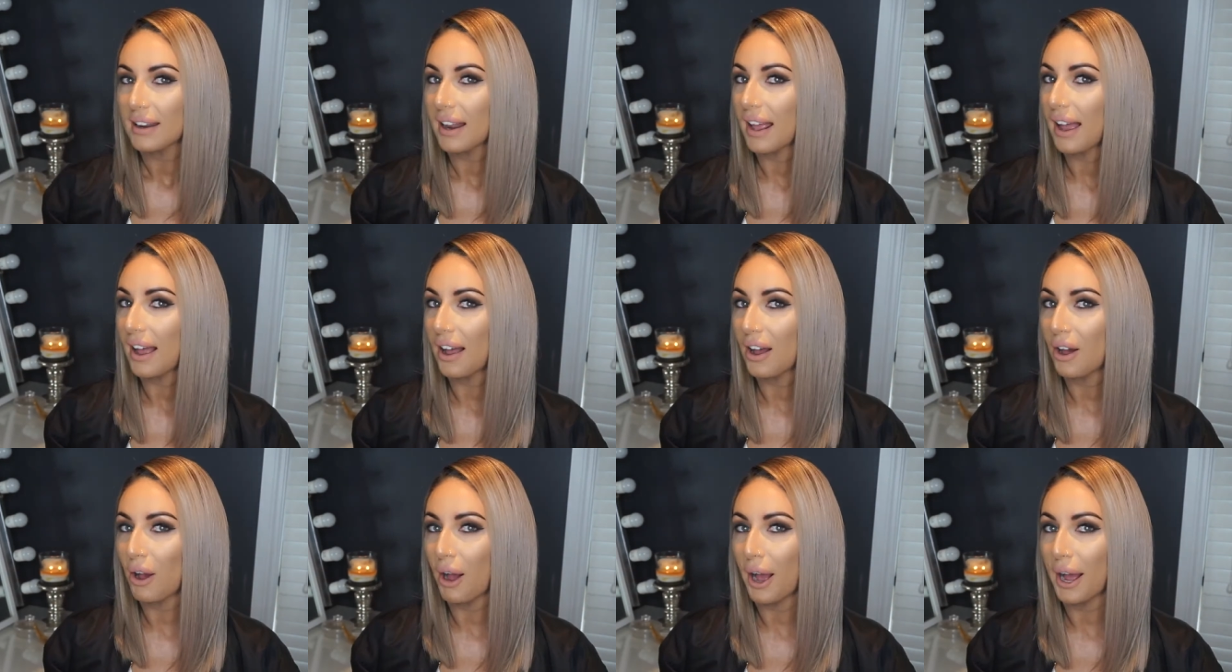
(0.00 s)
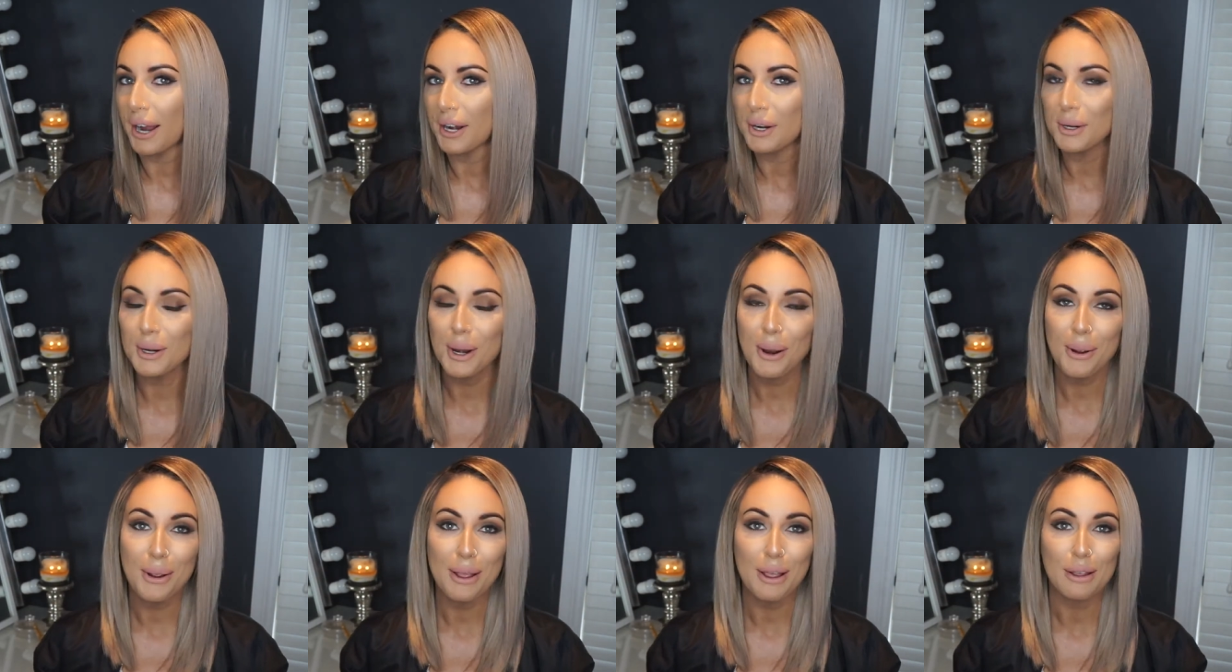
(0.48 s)
Now, I
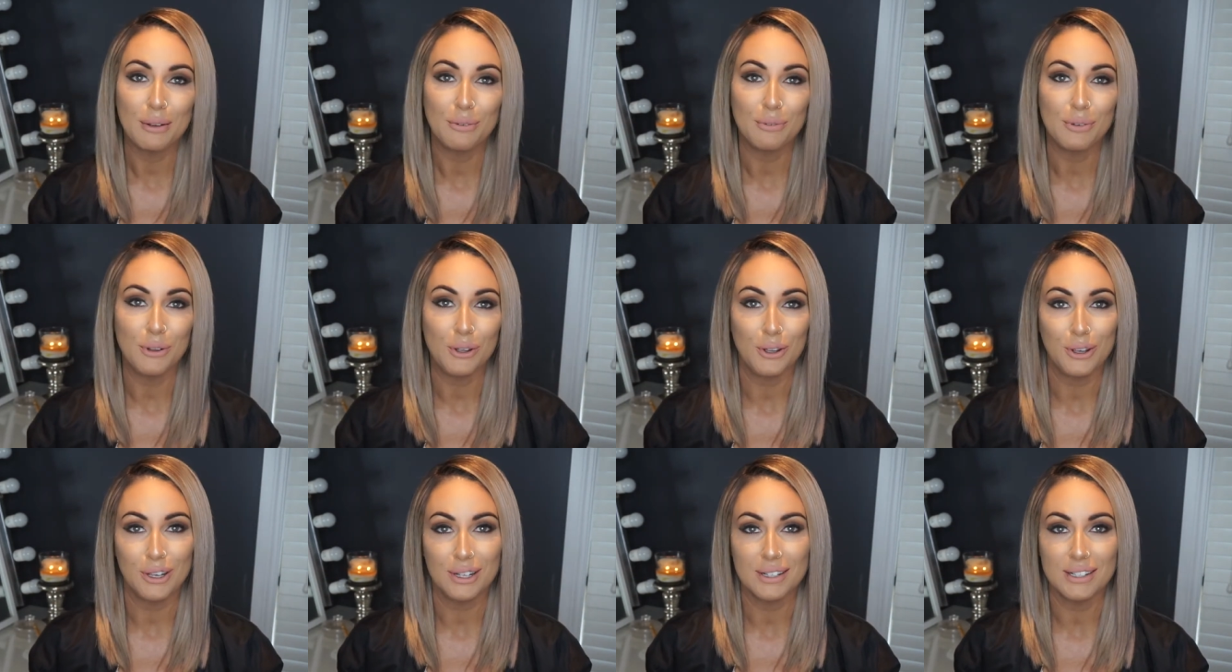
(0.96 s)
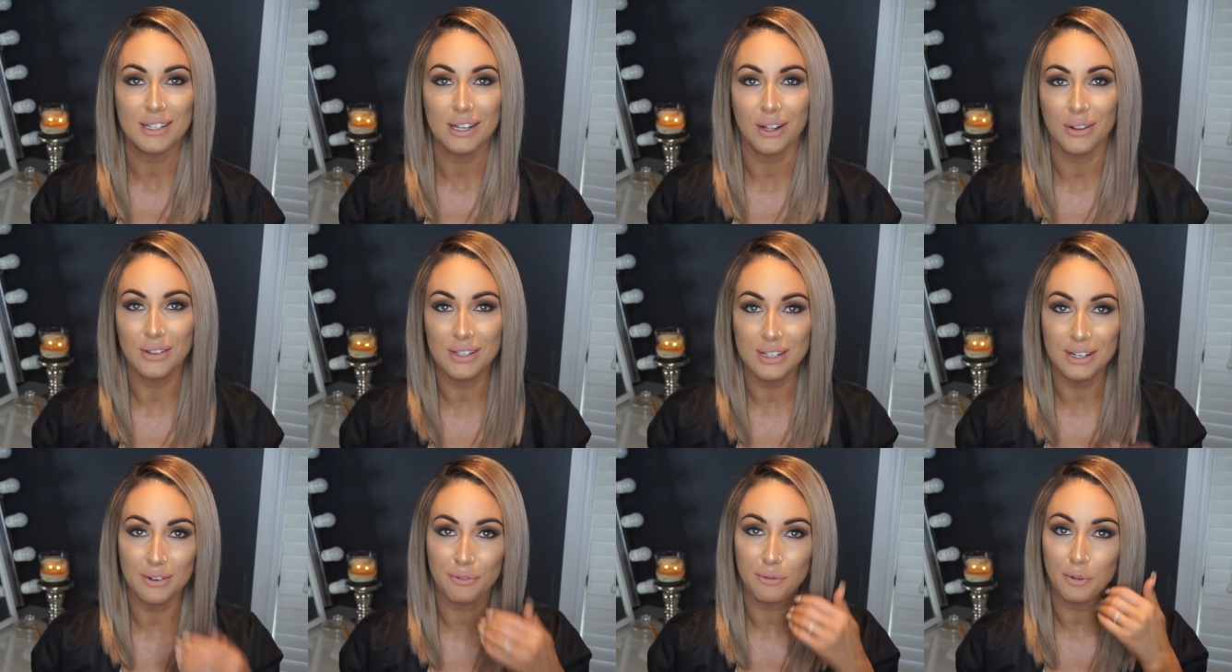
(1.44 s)
don't know if you can tell
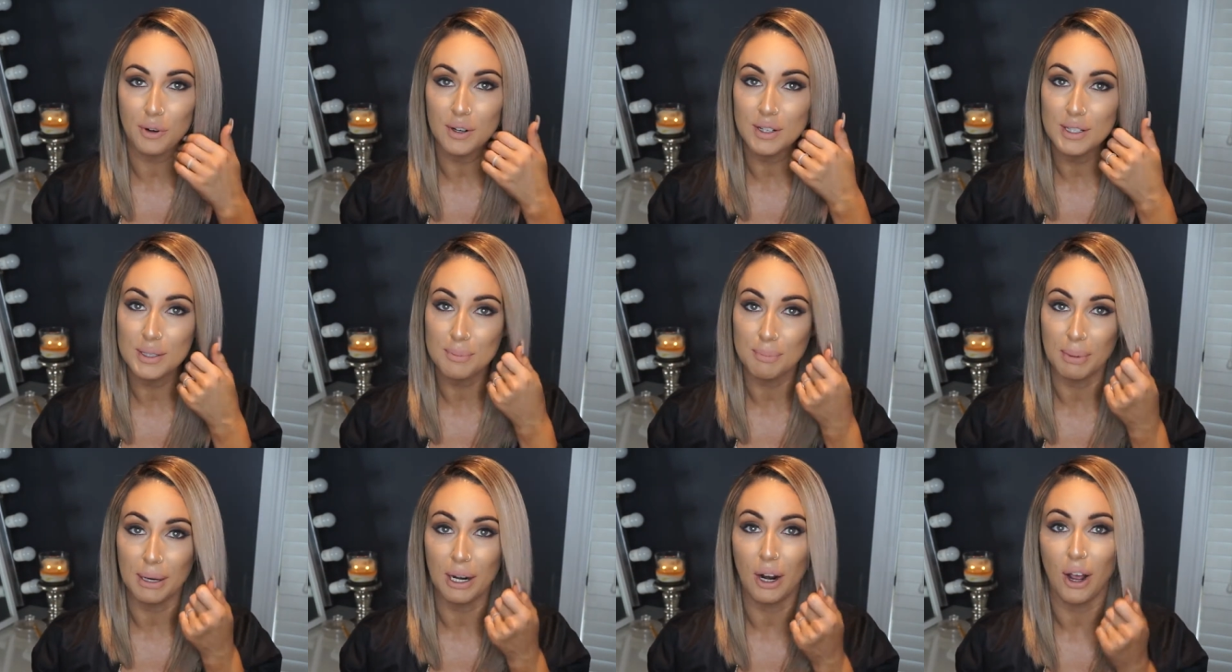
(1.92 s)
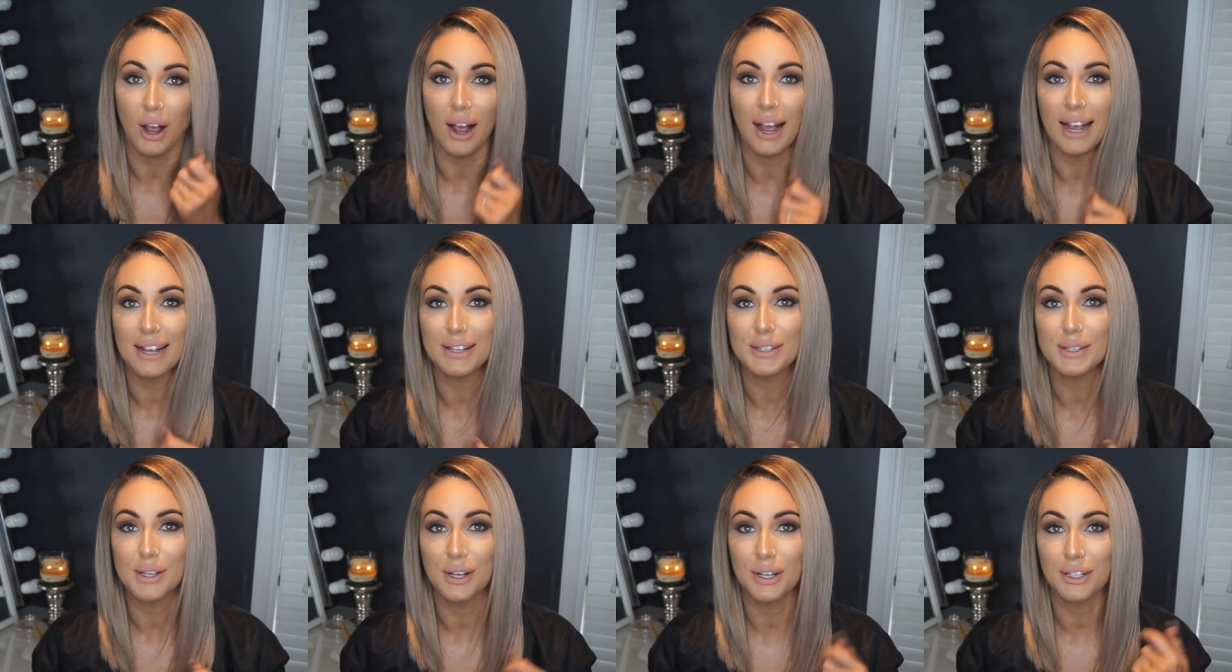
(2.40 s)
the difference, but
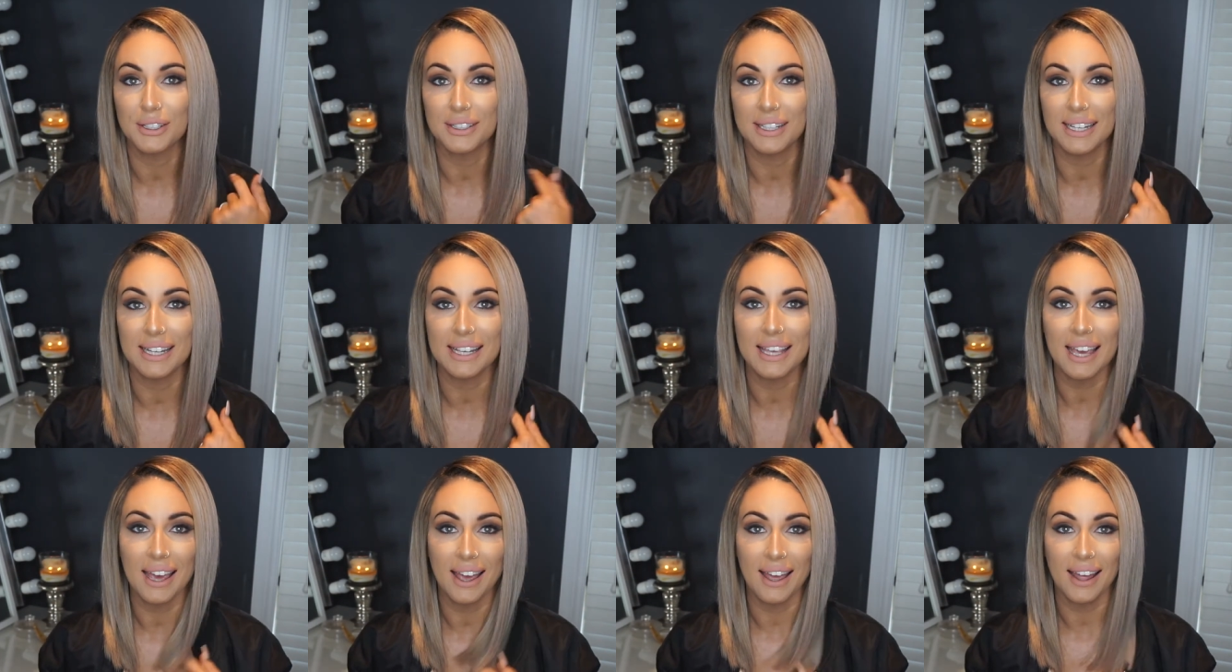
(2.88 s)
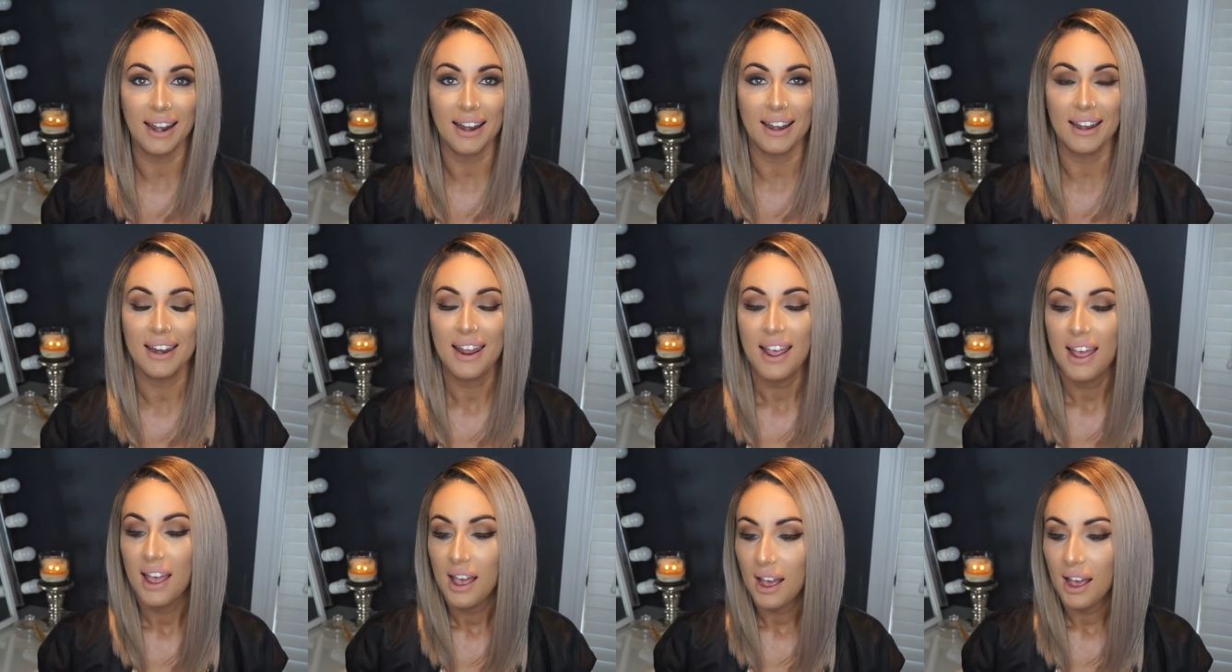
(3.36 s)
I certainly can.